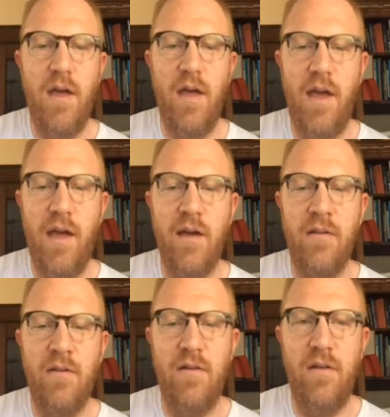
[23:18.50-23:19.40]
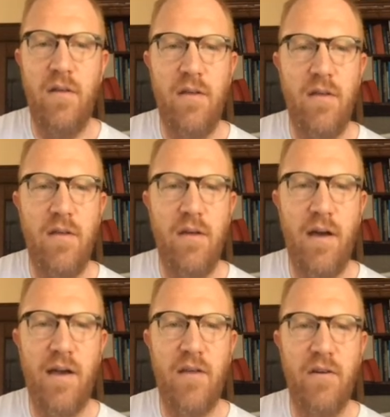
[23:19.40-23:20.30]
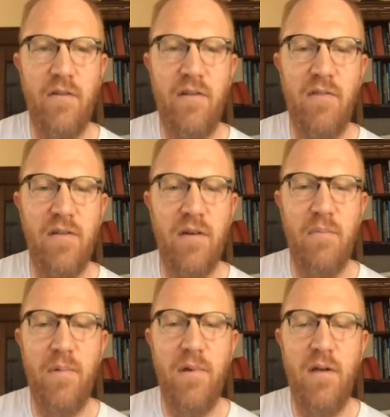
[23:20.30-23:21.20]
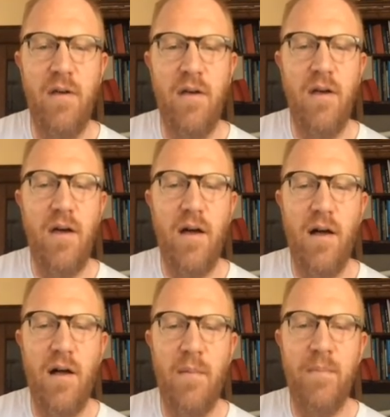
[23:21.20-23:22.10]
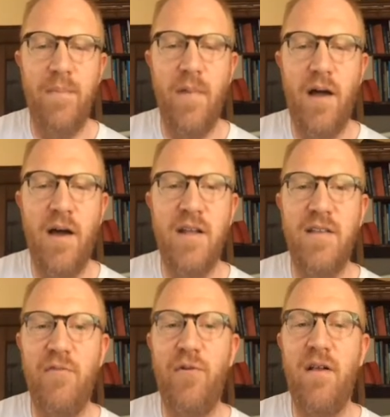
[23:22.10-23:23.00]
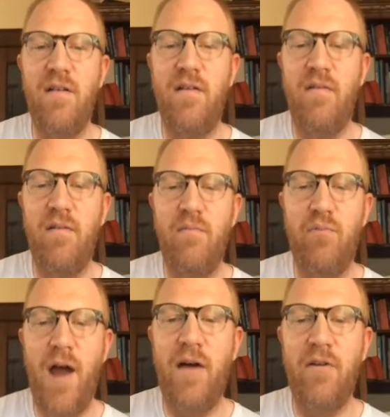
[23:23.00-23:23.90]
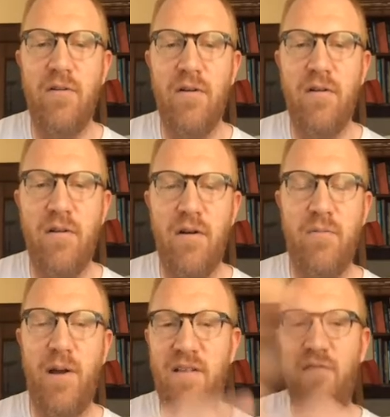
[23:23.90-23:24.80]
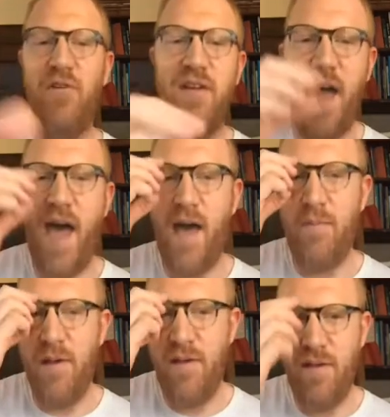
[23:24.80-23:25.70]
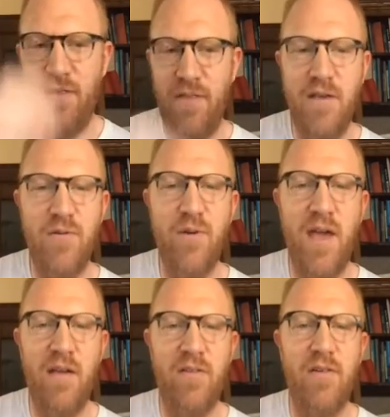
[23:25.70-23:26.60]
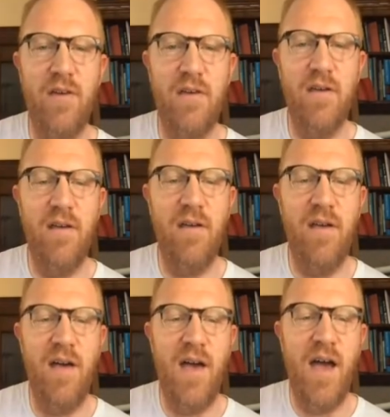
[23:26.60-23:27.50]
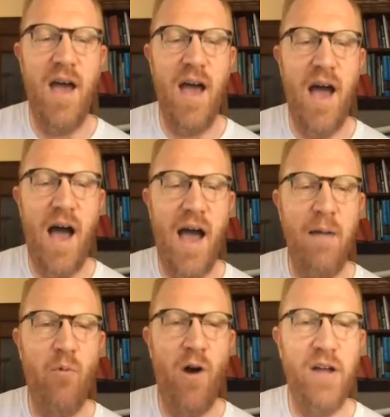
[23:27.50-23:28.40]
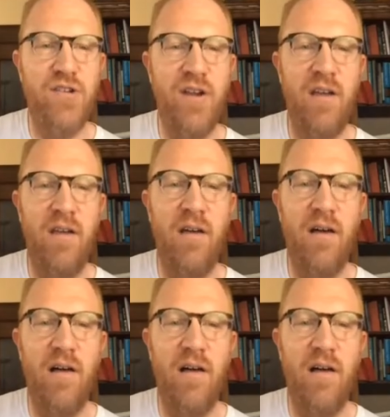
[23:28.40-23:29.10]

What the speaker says: And I guess I'll leave this up. On a different browser or a different tab that you can't see, I am watching